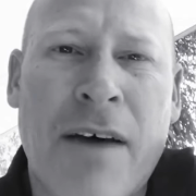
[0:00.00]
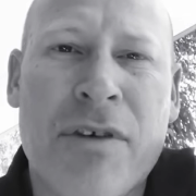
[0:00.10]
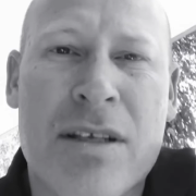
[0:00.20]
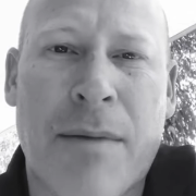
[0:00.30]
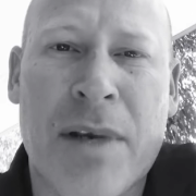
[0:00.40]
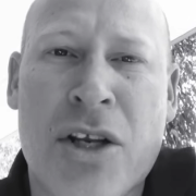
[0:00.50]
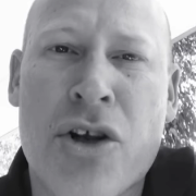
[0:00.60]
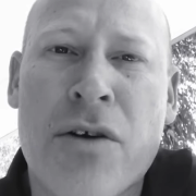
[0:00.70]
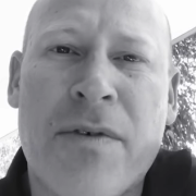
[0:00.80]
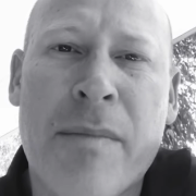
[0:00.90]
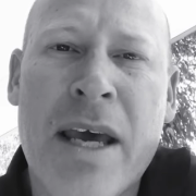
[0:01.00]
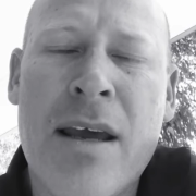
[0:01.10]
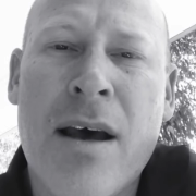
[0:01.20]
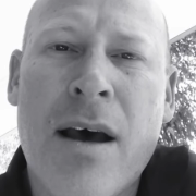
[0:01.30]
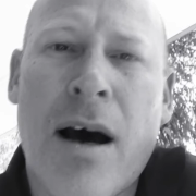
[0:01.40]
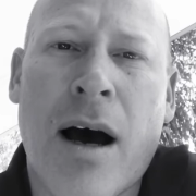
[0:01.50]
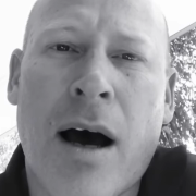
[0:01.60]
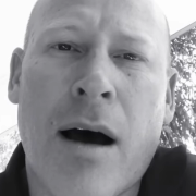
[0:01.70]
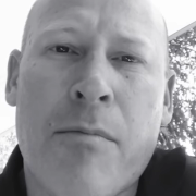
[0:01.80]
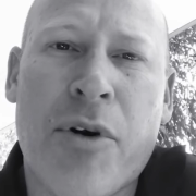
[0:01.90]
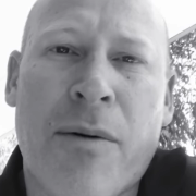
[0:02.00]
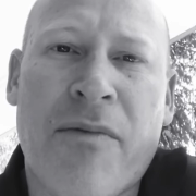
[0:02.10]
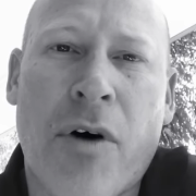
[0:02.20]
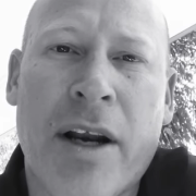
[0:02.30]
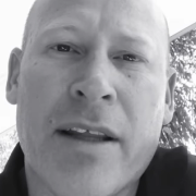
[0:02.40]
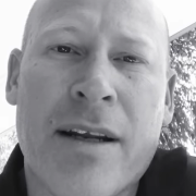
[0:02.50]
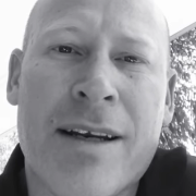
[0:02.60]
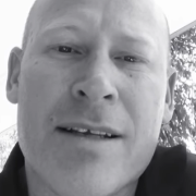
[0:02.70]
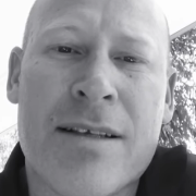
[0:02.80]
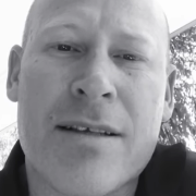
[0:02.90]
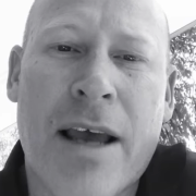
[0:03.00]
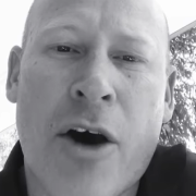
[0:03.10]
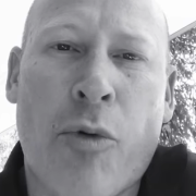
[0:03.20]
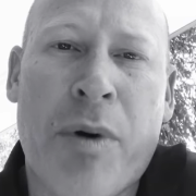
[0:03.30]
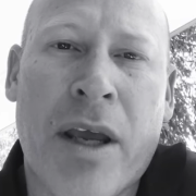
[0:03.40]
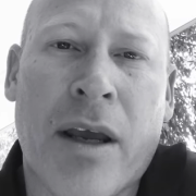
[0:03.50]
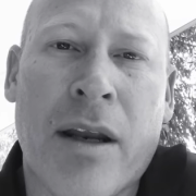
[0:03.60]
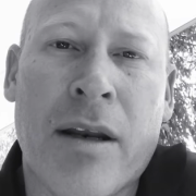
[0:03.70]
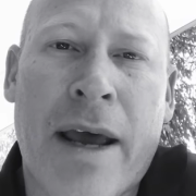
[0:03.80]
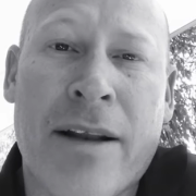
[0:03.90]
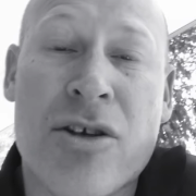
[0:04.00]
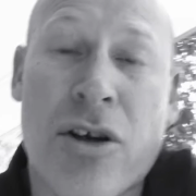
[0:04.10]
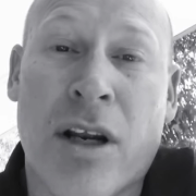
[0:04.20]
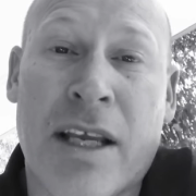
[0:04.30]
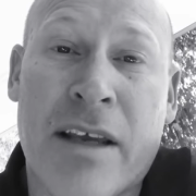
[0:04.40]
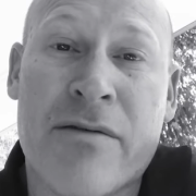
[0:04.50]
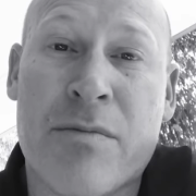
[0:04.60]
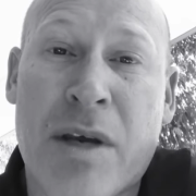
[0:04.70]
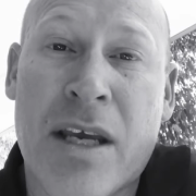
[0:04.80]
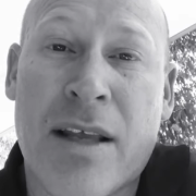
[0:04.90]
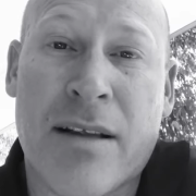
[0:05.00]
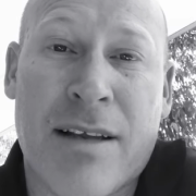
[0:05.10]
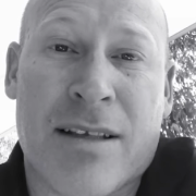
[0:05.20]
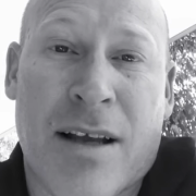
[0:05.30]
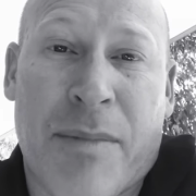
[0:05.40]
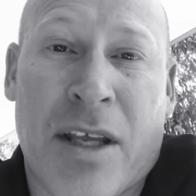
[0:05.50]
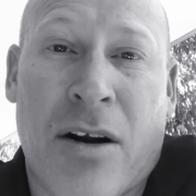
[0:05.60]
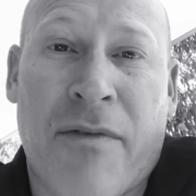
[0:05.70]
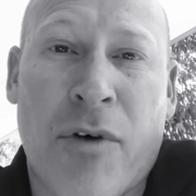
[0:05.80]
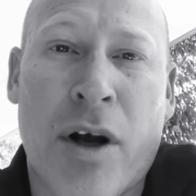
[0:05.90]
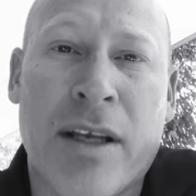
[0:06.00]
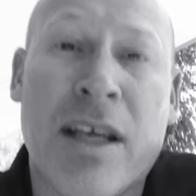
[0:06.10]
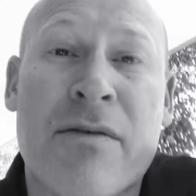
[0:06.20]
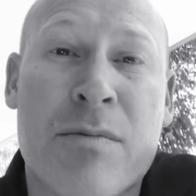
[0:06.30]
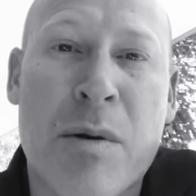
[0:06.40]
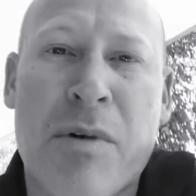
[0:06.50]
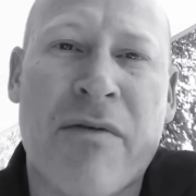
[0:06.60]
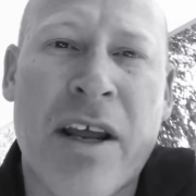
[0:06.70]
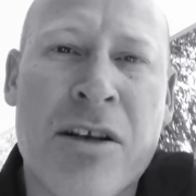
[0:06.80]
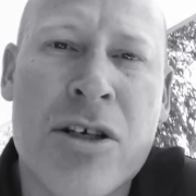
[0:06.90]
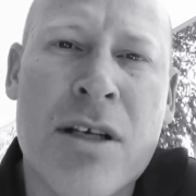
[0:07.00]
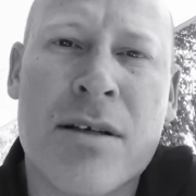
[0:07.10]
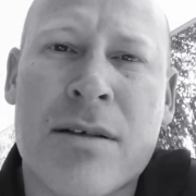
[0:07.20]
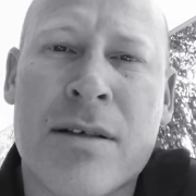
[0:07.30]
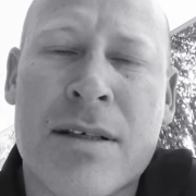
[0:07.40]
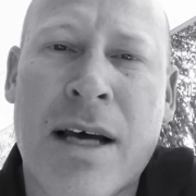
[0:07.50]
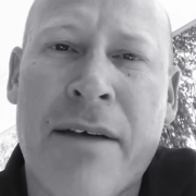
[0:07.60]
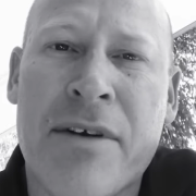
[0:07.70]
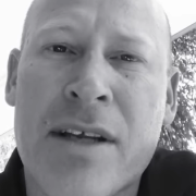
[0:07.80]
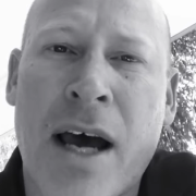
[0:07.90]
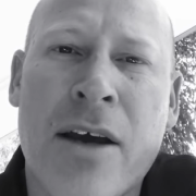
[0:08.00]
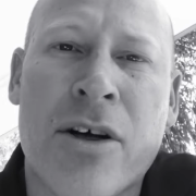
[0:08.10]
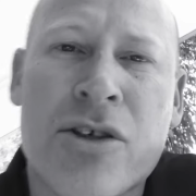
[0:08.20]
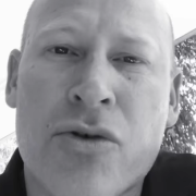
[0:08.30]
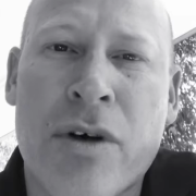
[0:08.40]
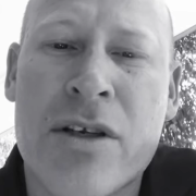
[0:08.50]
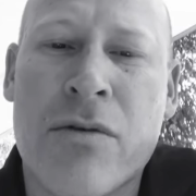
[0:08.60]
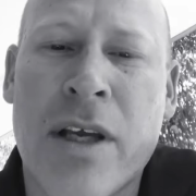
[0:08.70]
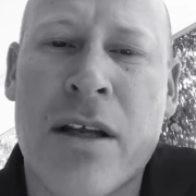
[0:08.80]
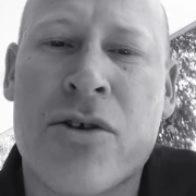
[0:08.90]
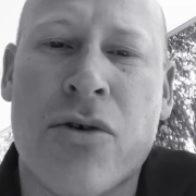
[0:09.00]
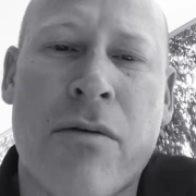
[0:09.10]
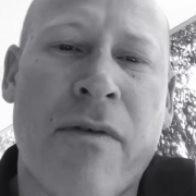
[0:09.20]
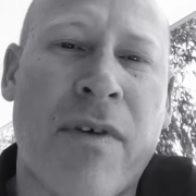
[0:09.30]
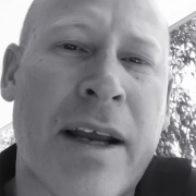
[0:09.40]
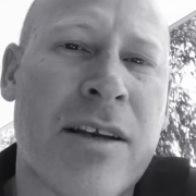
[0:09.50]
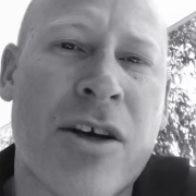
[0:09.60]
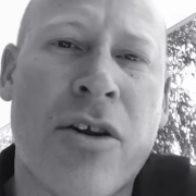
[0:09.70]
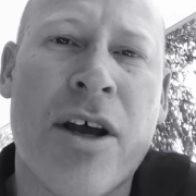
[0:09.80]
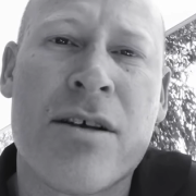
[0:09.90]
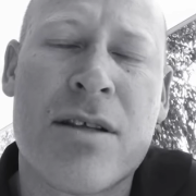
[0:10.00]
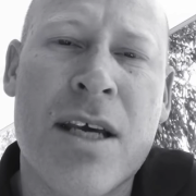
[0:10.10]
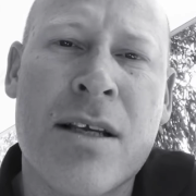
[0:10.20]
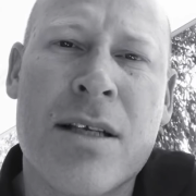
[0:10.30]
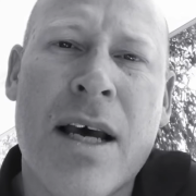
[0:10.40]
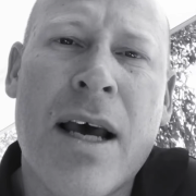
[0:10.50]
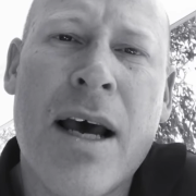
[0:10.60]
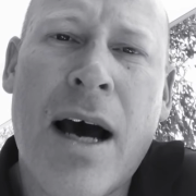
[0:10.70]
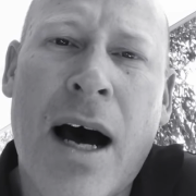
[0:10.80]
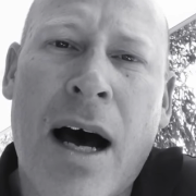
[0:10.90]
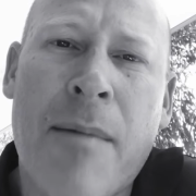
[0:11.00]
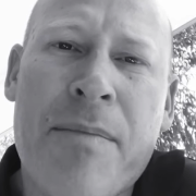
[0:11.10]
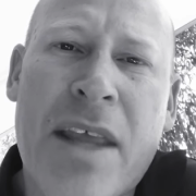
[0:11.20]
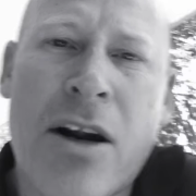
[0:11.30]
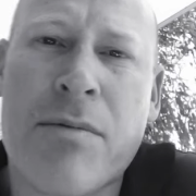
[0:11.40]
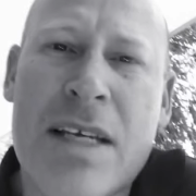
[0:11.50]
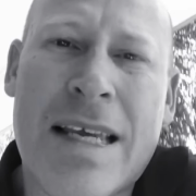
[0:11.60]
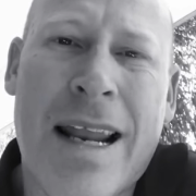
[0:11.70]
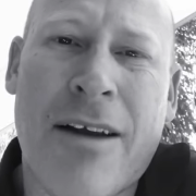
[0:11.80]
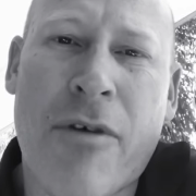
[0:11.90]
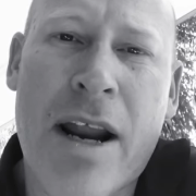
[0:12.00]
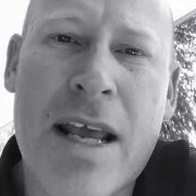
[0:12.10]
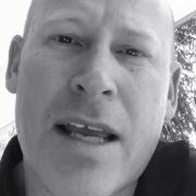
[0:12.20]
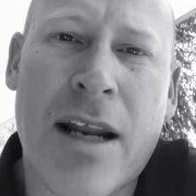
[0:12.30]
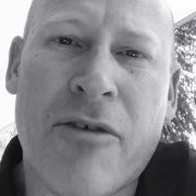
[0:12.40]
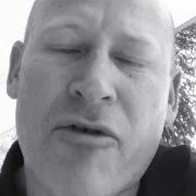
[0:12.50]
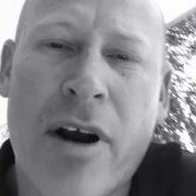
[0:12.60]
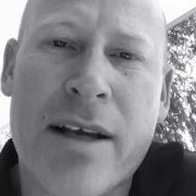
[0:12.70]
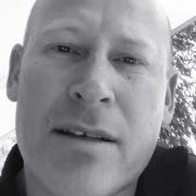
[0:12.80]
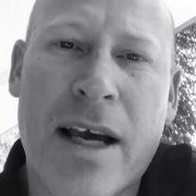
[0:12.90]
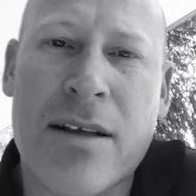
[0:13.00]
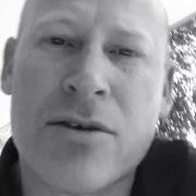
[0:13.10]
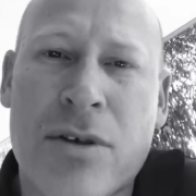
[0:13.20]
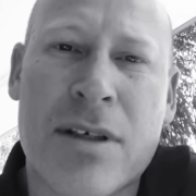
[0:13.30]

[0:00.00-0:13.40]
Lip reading: something new for me, but I'm finding that it is helping and certainly gives me that's something that I find gives me a bit of energy to start the day. I enjoy doing it, enjoy reflecting on those things. Then obviously getting ready, getting dressed, that sort of